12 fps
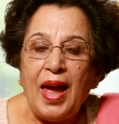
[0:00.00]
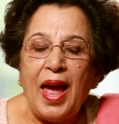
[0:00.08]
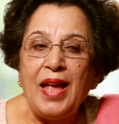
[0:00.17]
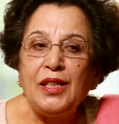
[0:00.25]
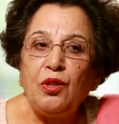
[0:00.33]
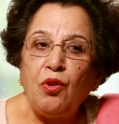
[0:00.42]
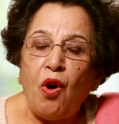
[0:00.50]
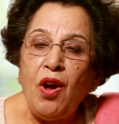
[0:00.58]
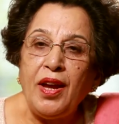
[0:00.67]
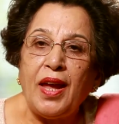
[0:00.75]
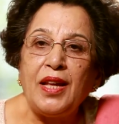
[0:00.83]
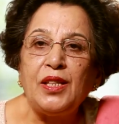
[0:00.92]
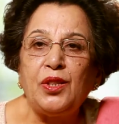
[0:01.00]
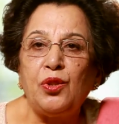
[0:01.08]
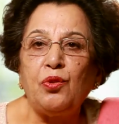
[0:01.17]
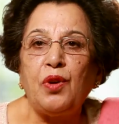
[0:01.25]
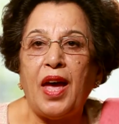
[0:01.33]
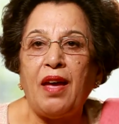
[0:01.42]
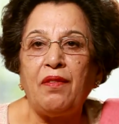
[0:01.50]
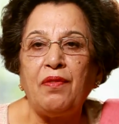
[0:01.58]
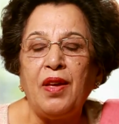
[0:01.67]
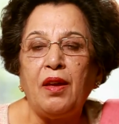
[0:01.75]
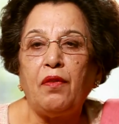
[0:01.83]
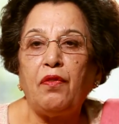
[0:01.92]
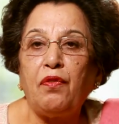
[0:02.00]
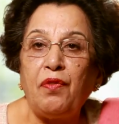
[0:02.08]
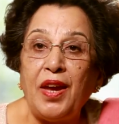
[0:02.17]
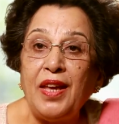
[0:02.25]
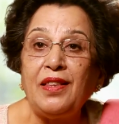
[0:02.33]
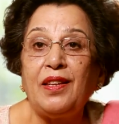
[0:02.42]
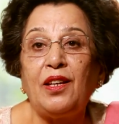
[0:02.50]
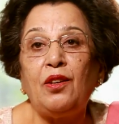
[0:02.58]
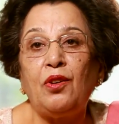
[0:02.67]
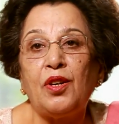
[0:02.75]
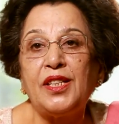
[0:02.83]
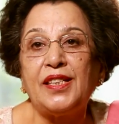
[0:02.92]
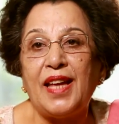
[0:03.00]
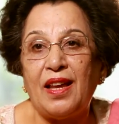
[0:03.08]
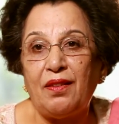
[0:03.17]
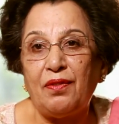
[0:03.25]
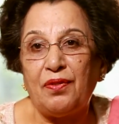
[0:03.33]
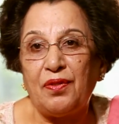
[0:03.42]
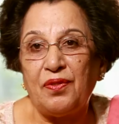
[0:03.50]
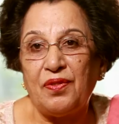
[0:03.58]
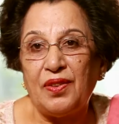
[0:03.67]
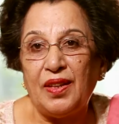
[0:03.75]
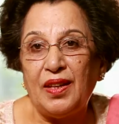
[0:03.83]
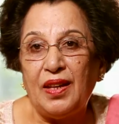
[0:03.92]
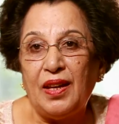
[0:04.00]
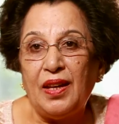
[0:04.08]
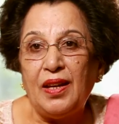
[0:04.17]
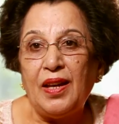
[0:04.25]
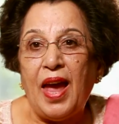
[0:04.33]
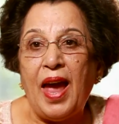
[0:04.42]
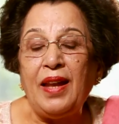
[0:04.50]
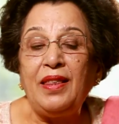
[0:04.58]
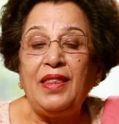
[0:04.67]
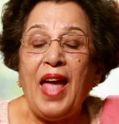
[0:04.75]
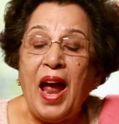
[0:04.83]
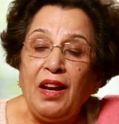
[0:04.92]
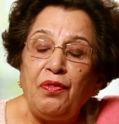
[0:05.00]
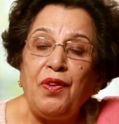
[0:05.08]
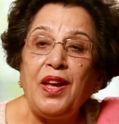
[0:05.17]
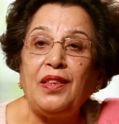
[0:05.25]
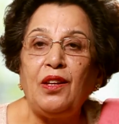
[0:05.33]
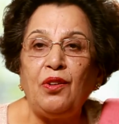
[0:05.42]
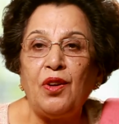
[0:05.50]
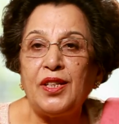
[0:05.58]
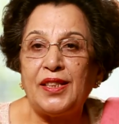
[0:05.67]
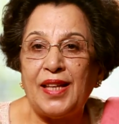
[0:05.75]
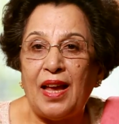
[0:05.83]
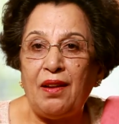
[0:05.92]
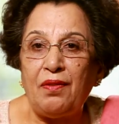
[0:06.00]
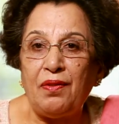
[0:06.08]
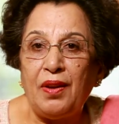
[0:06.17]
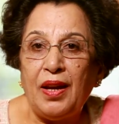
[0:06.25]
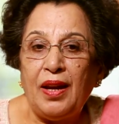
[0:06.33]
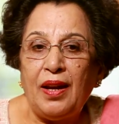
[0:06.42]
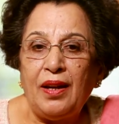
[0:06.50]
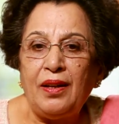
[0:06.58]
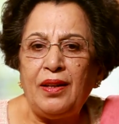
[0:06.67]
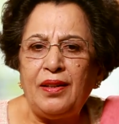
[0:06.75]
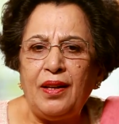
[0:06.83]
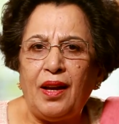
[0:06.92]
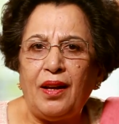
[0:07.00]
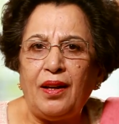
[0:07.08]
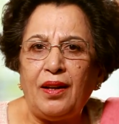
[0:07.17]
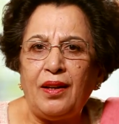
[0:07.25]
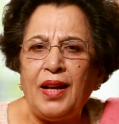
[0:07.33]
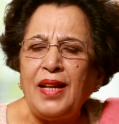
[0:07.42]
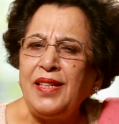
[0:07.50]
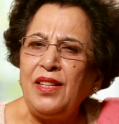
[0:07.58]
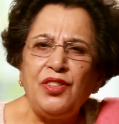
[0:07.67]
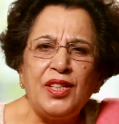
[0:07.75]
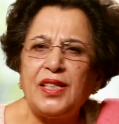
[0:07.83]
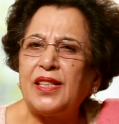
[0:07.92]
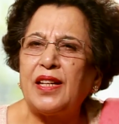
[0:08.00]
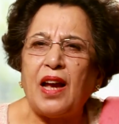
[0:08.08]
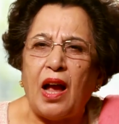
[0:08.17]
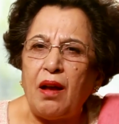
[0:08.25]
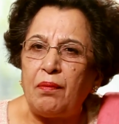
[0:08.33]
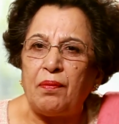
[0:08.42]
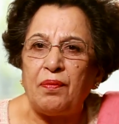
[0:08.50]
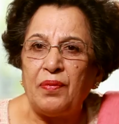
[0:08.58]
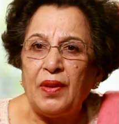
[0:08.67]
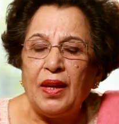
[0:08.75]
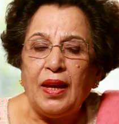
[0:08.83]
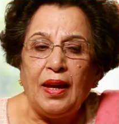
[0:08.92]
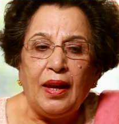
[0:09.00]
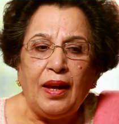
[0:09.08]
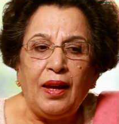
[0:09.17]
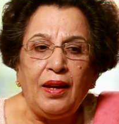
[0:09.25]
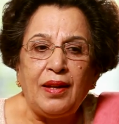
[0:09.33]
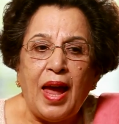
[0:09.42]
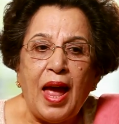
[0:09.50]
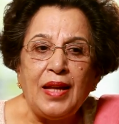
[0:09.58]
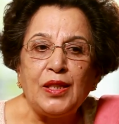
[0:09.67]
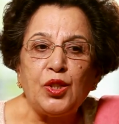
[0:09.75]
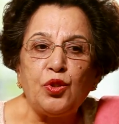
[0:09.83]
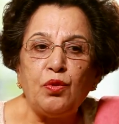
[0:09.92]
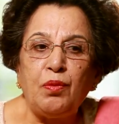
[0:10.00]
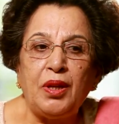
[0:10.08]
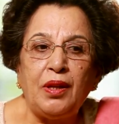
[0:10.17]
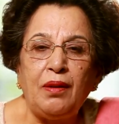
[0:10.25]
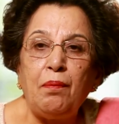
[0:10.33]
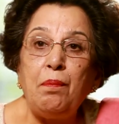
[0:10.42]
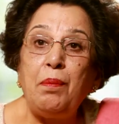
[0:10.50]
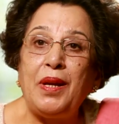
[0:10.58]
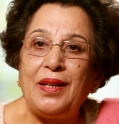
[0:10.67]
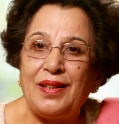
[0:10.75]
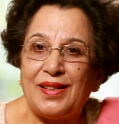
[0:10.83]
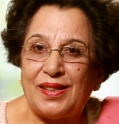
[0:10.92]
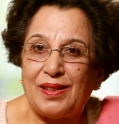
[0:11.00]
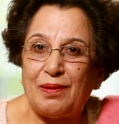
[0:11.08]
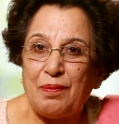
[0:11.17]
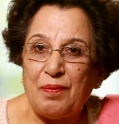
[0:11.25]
as long as you have faith in yourself. And that faith in yourself doesn't just come, it has to be built.